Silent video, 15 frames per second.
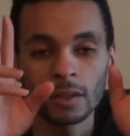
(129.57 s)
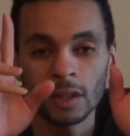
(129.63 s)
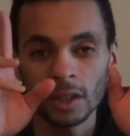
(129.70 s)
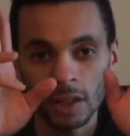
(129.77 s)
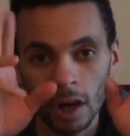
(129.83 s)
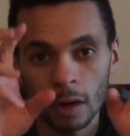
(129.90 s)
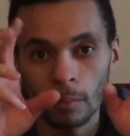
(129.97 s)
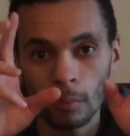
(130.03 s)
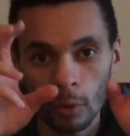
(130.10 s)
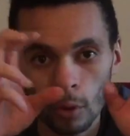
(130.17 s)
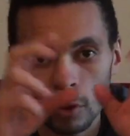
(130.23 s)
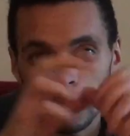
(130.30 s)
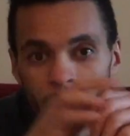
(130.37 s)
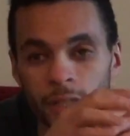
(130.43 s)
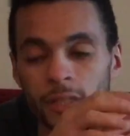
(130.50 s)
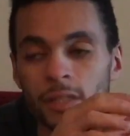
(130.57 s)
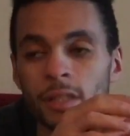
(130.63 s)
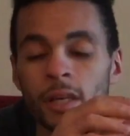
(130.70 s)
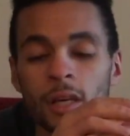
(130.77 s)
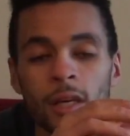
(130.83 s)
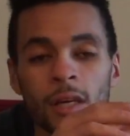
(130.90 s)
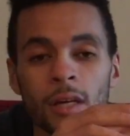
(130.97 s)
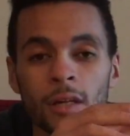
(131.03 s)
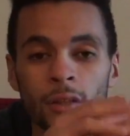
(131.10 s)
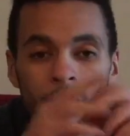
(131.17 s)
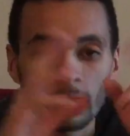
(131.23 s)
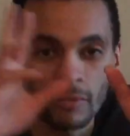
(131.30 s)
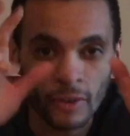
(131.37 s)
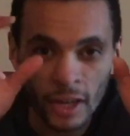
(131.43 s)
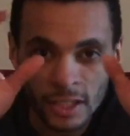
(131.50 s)
young boys,
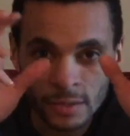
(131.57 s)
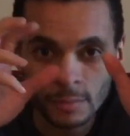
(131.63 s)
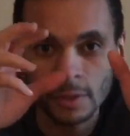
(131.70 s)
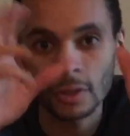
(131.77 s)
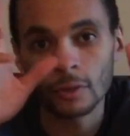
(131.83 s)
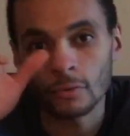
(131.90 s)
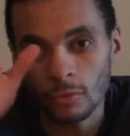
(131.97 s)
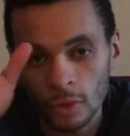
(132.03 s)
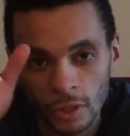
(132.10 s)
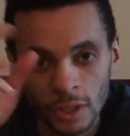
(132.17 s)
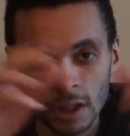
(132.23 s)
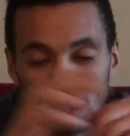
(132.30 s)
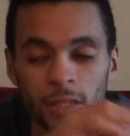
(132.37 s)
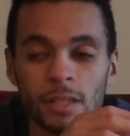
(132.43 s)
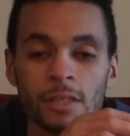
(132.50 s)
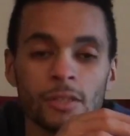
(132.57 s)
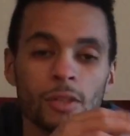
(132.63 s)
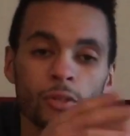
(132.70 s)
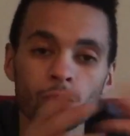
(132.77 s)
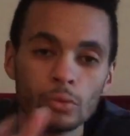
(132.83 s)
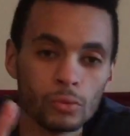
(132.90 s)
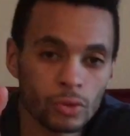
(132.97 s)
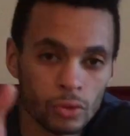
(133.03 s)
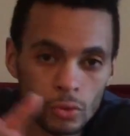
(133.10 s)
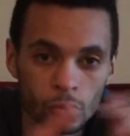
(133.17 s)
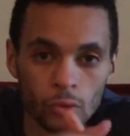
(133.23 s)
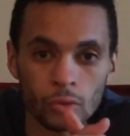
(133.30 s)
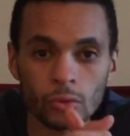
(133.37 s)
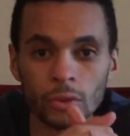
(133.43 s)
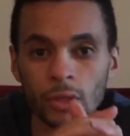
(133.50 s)
the freshmen, the rookies, the new
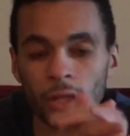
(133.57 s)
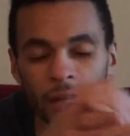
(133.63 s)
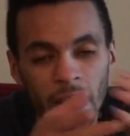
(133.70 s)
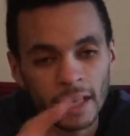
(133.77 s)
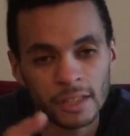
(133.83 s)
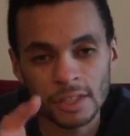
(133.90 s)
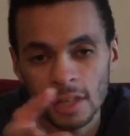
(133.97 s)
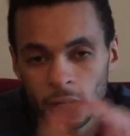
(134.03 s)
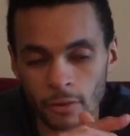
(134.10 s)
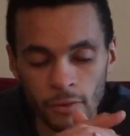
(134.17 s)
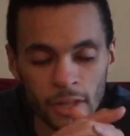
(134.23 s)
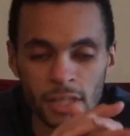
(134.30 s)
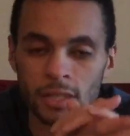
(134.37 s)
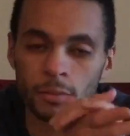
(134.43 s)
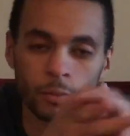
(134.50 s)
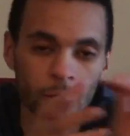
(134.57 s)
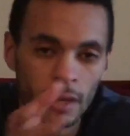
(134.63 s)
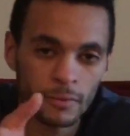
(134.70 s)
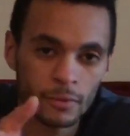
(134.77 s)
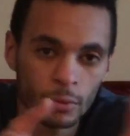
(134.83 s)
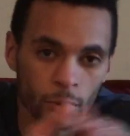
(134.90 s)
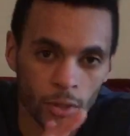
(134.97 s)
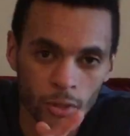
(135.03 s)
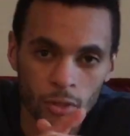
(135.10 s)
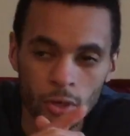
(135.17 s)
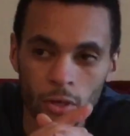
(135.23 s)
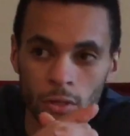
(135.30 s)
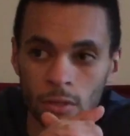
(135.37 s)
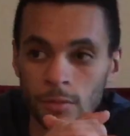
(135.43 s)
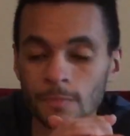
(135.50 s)
school, the next generation, whatever you want to
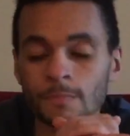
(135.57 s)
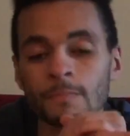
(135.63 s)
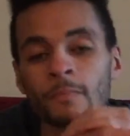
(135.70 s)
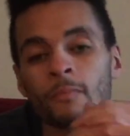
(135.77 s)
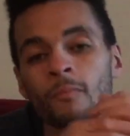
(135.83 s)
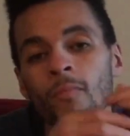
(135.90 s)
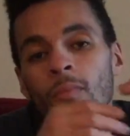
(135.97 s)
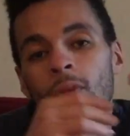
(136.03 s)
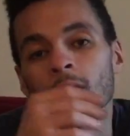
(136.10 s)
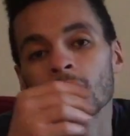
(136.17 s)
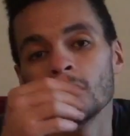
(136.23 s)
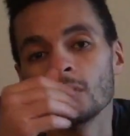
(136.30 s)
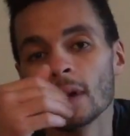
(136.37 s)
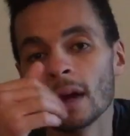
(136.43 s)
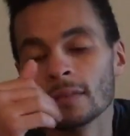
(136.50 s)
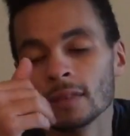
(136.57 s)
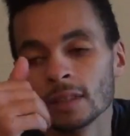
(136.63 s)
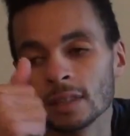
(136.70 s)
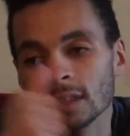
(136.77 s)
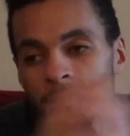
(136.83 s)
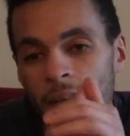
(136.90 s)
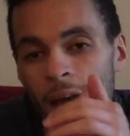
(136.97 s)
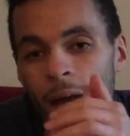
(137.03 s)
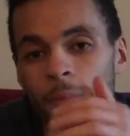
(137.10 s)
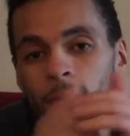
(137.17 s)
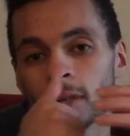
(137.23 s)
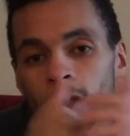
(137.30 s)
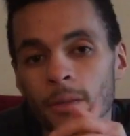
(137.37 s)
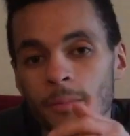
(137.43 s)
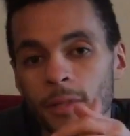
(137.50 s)
call them. You have to
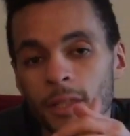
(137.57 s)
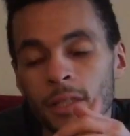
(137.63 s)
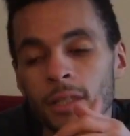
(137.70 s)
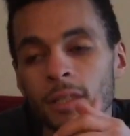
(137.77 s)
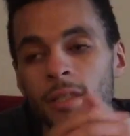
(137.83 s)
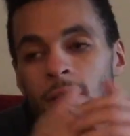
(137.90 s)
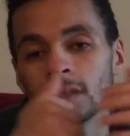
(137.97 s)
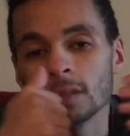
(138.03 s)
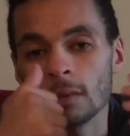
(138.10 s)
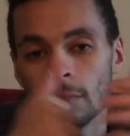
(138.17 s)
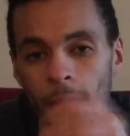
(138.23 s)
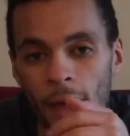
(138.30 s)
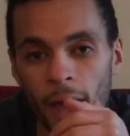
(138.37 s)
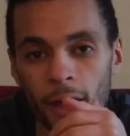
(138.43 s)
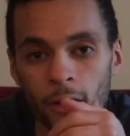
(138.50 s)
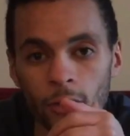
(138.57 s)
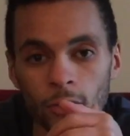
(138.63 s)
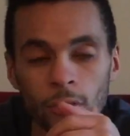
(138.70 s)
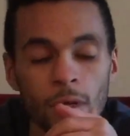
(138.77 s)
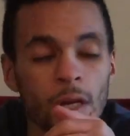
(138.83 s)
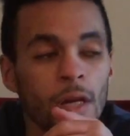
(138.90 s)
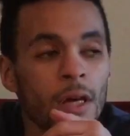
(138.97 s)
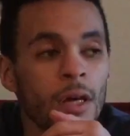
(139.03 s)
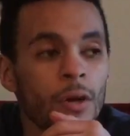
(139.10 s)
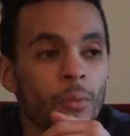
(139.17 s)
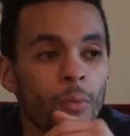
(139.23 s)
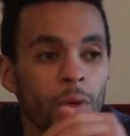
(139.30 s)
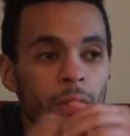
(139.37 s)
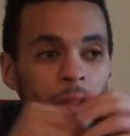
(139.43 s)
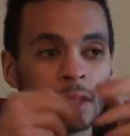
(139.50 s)
stop coming to battle
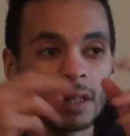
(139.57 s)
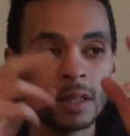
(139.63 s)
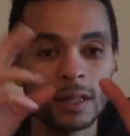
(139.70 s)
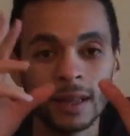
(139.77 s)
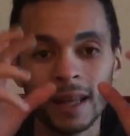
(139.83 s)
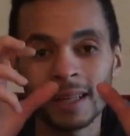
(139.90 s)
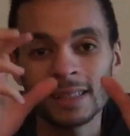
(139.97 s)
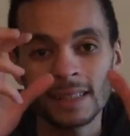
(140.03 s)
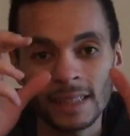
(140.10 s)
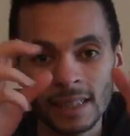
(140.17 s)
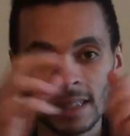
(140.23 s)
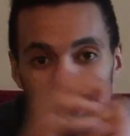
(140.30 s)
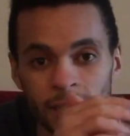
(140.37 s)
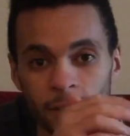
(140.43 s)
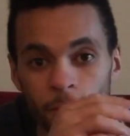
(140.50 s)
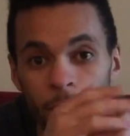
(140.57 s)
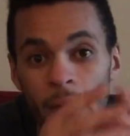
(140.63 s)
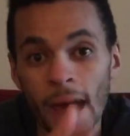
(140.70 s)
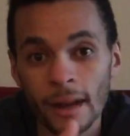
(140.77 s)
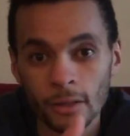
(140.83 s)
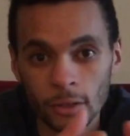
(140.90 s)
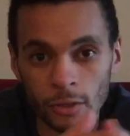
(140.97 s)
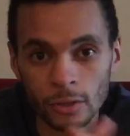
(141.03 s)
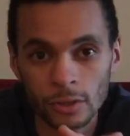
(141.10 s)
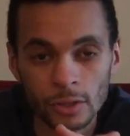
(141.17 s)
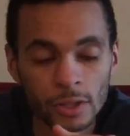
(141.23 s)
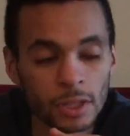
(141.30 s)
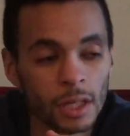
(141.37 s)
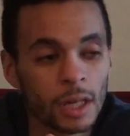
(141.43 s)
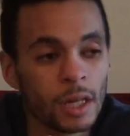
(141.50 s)
with the less seasoned
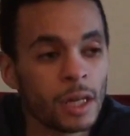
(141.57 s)
battlers